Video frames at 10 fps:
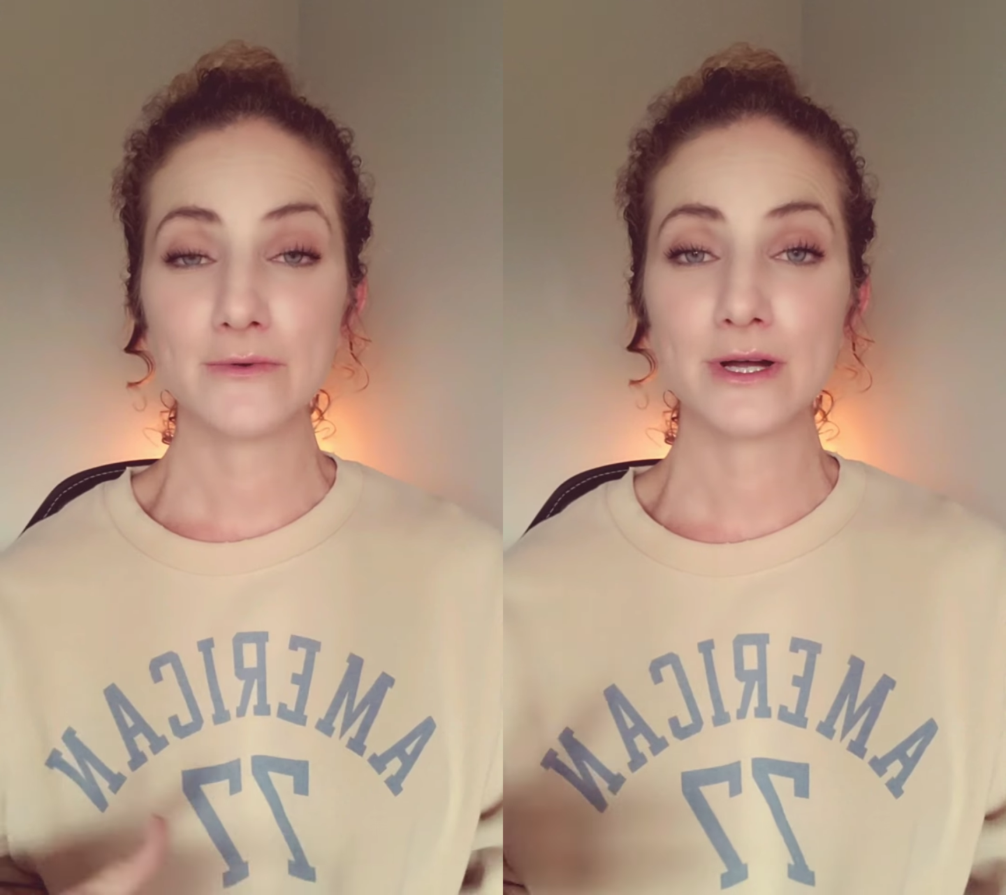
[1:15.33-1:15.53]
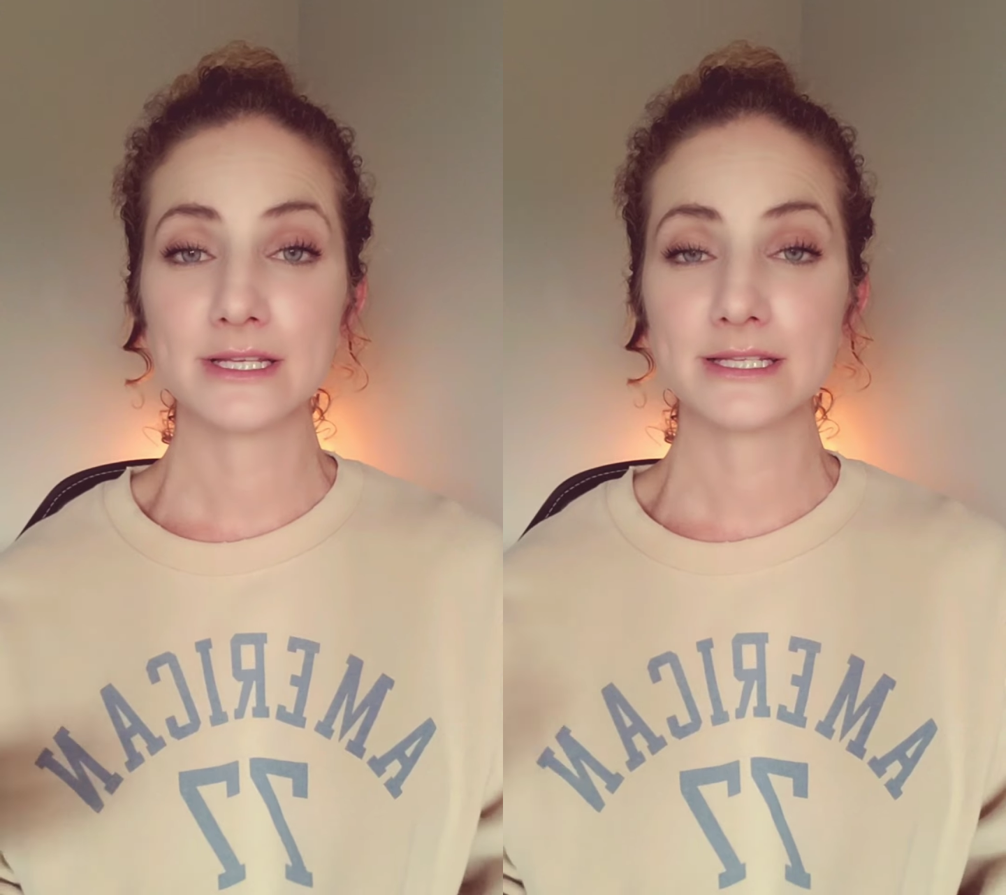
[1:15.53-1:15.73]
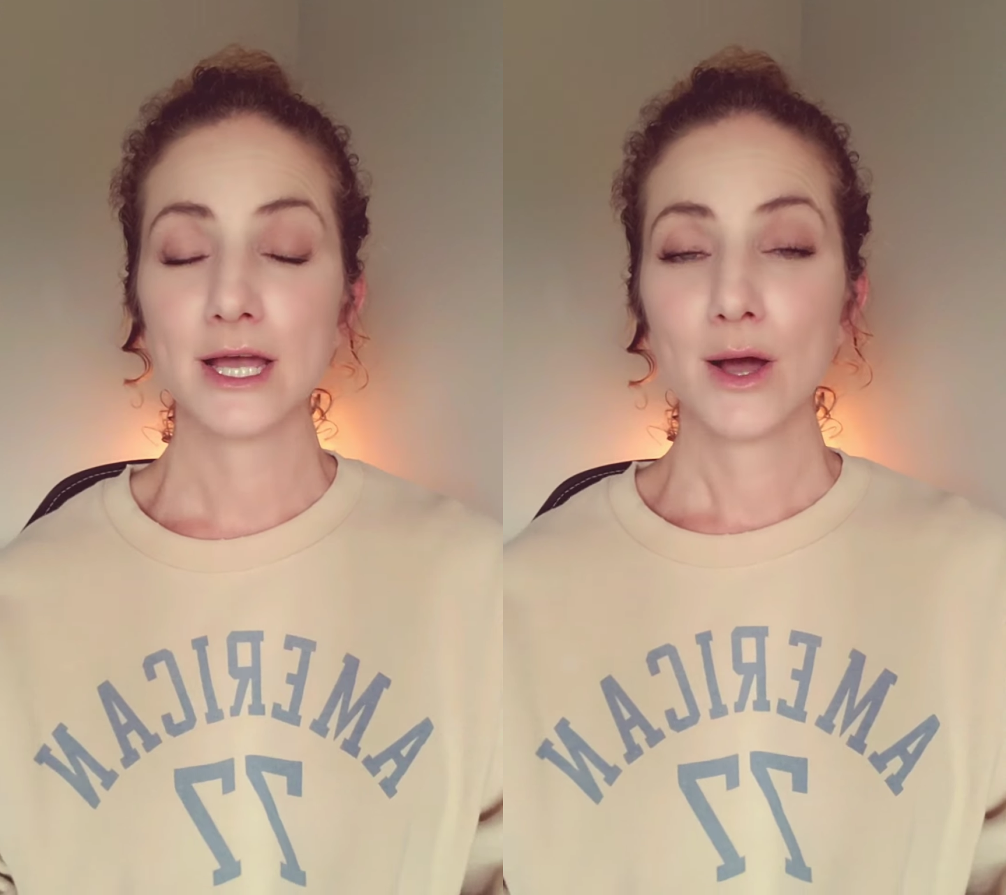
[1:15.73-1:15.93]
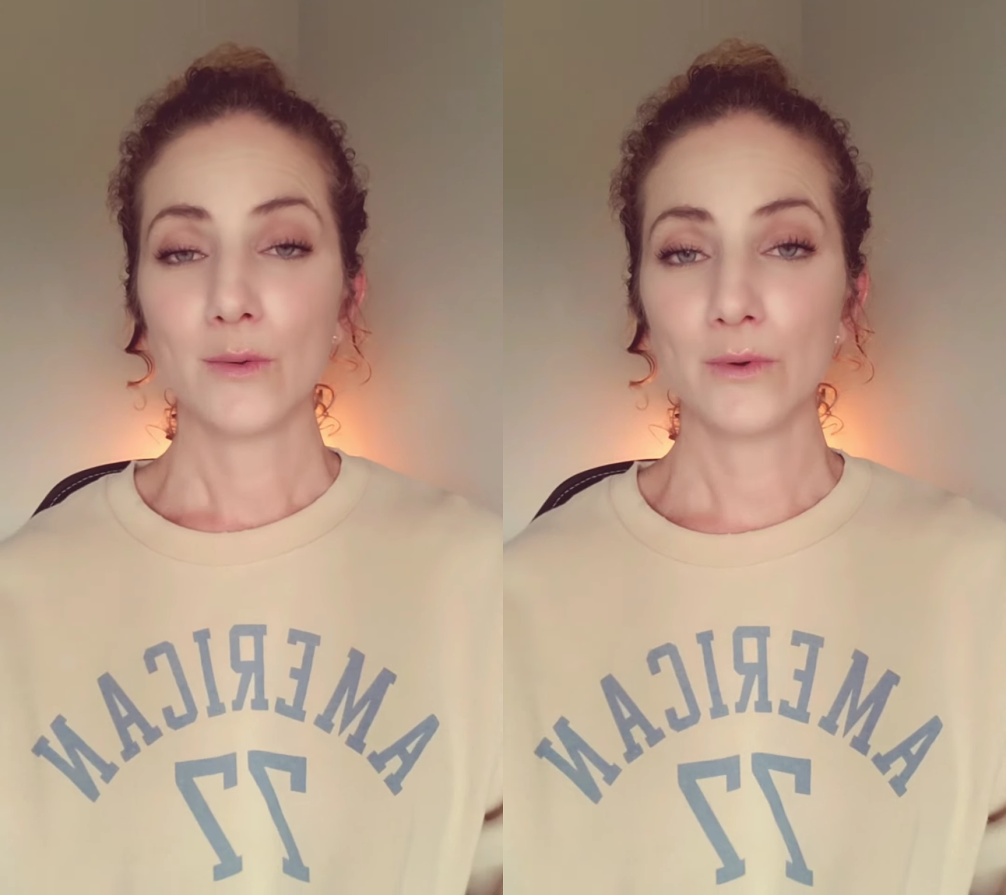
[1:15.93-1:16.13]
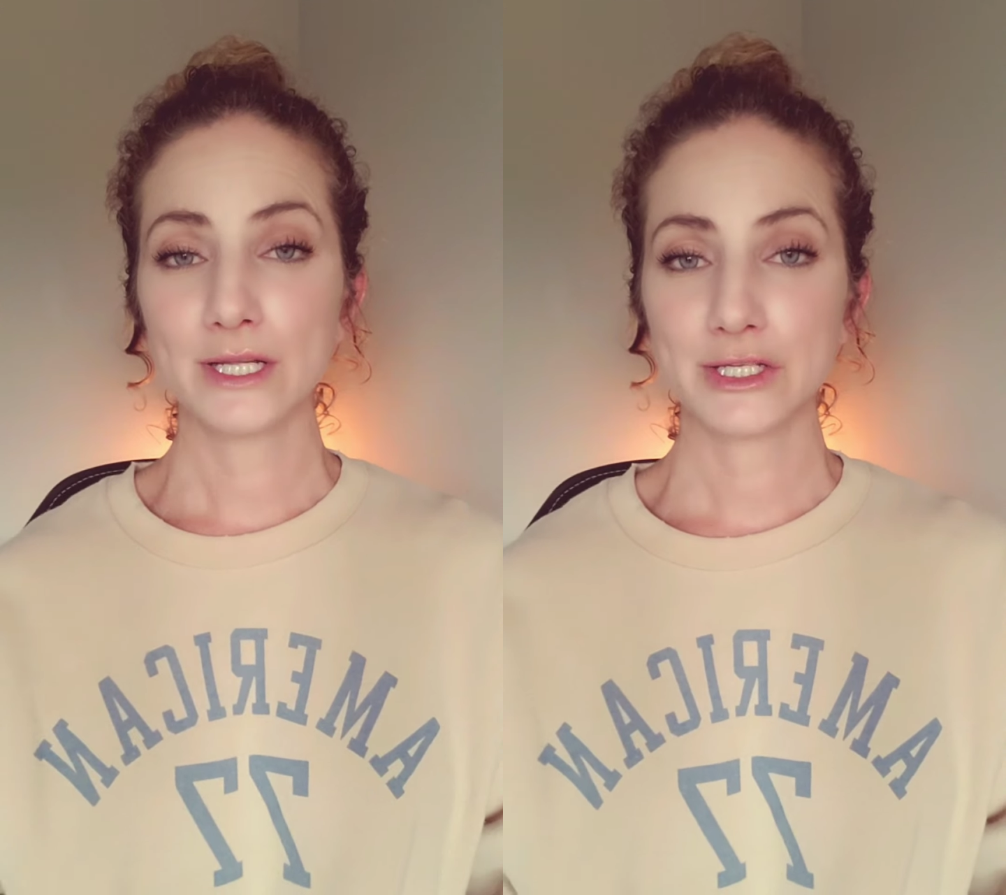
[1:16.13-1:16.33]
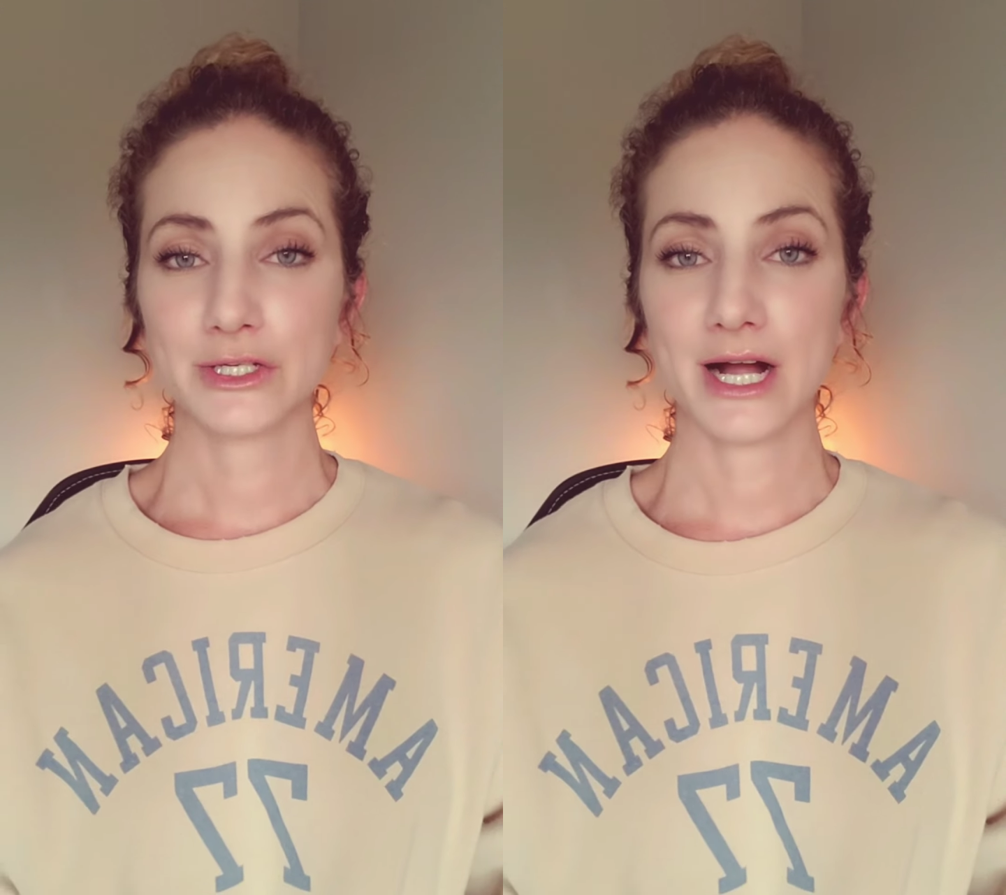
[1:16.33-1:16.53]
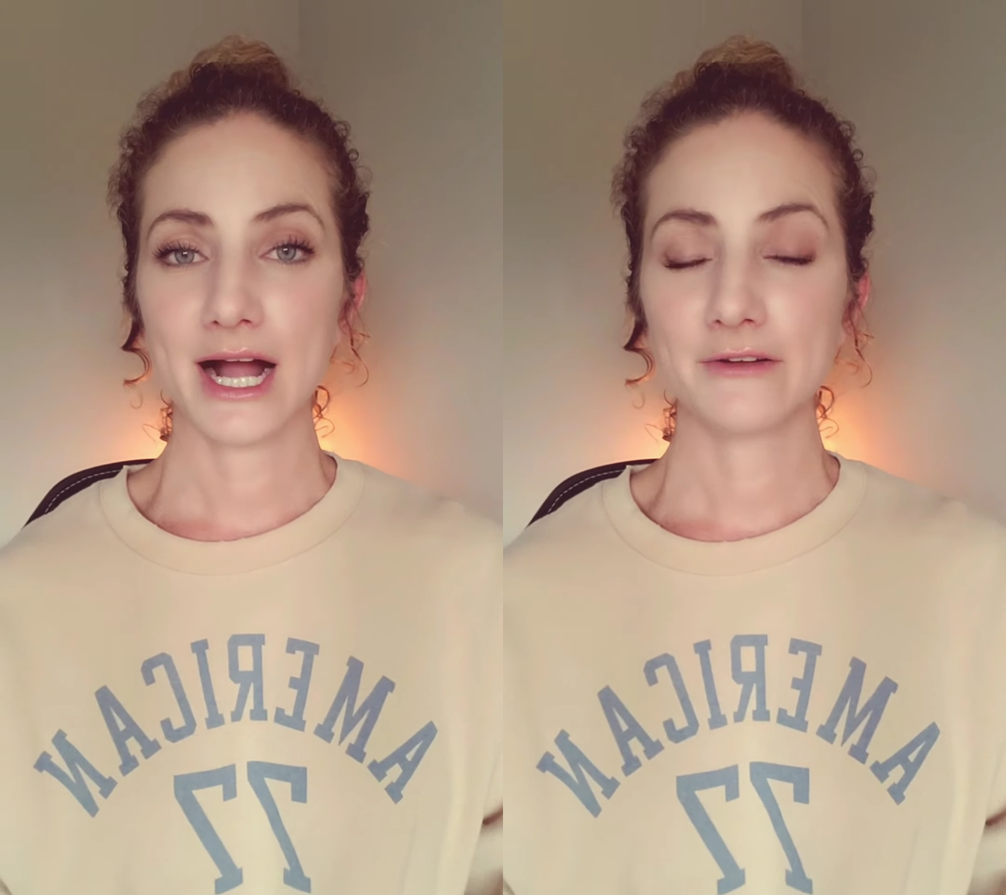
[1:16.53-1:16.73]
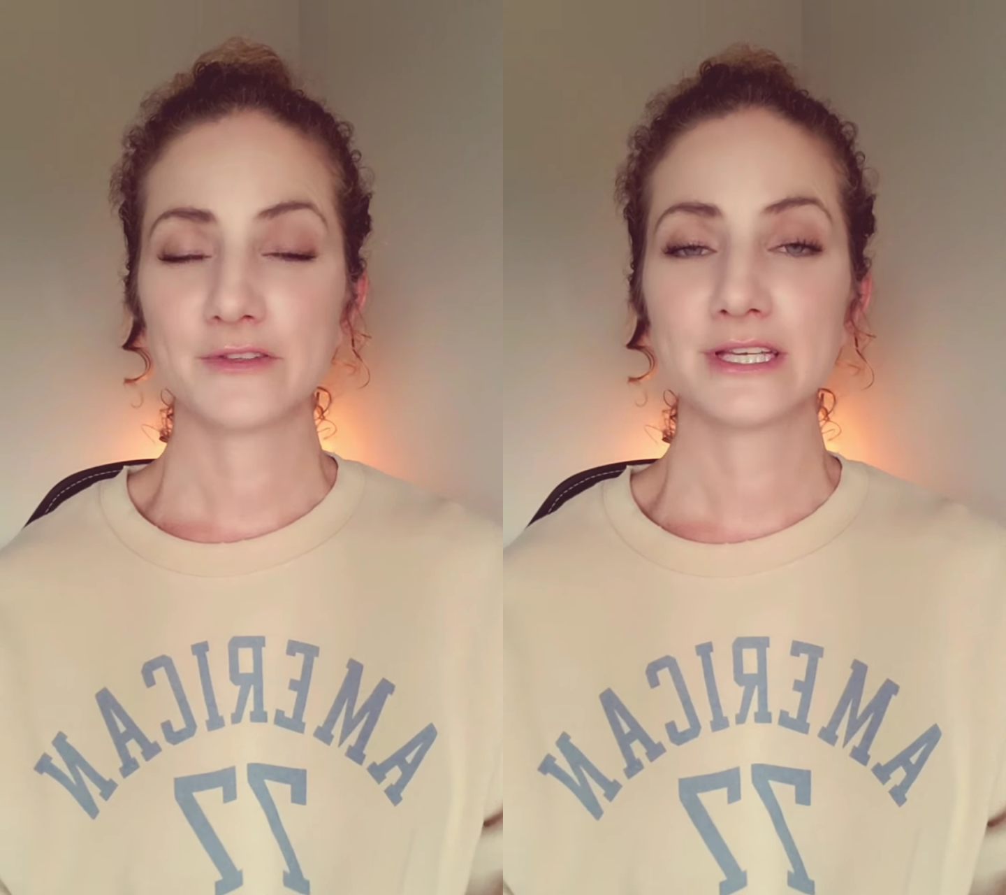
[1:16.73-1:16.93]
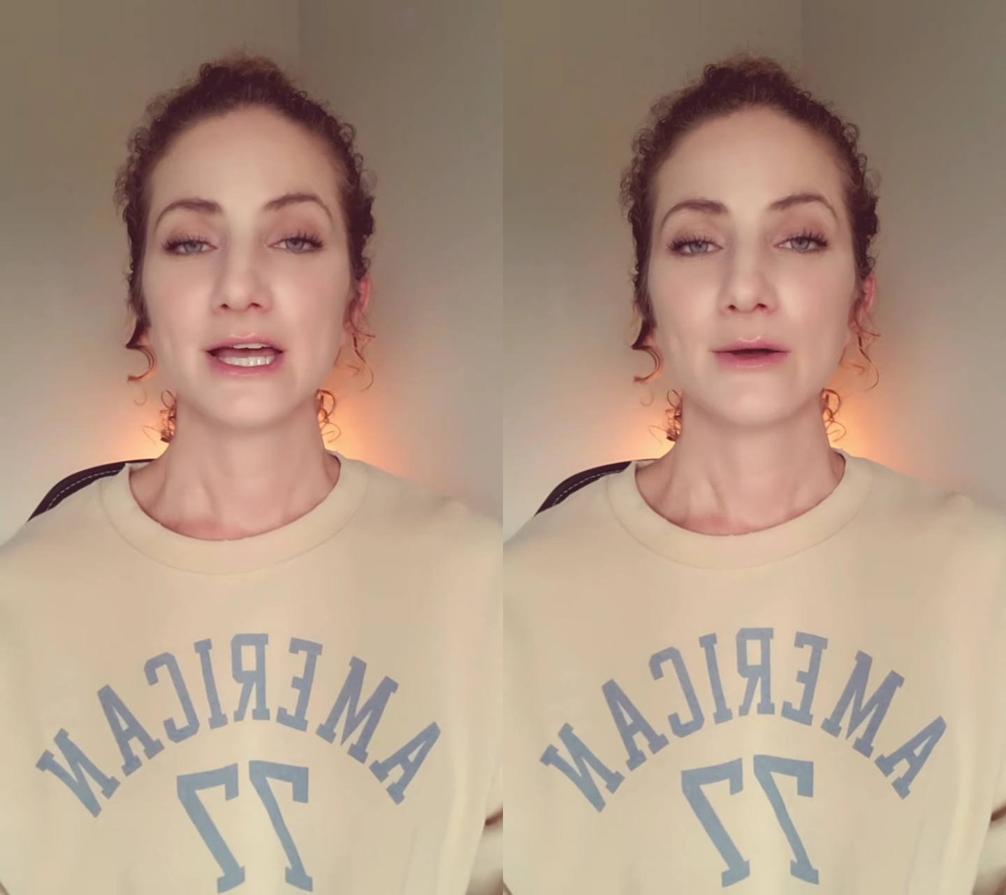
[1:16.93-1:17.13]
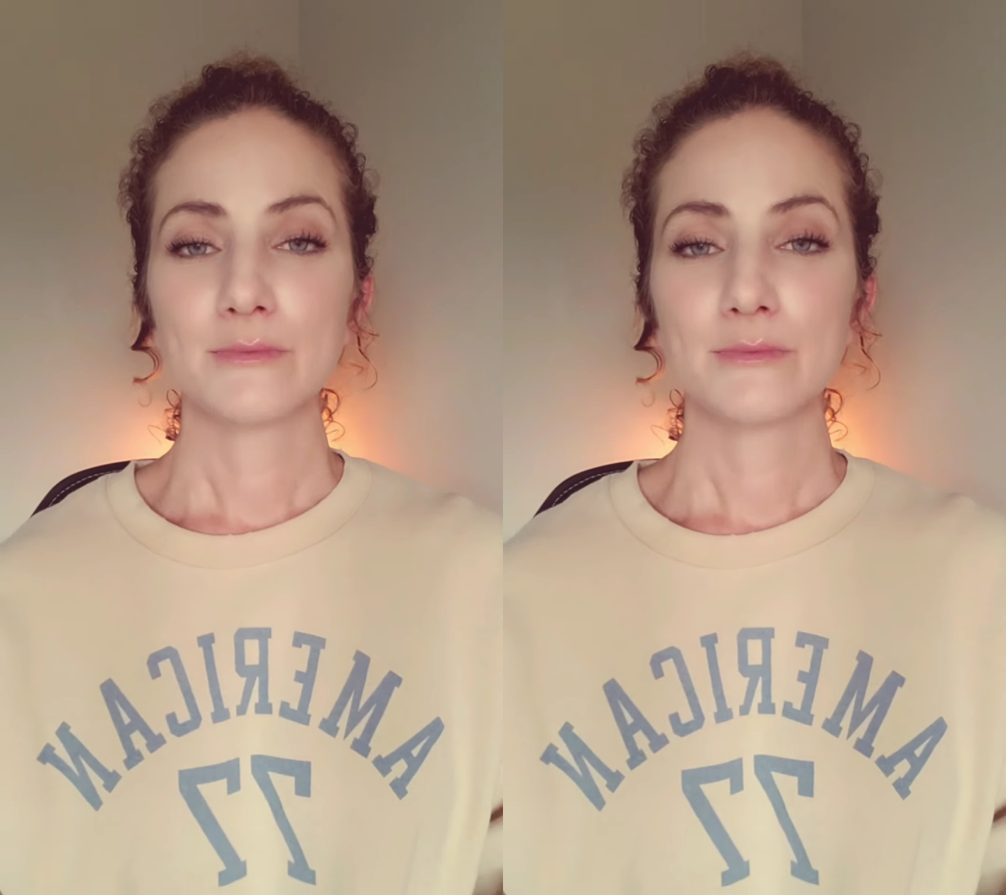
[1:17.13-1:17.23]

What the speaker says: was witchcraft,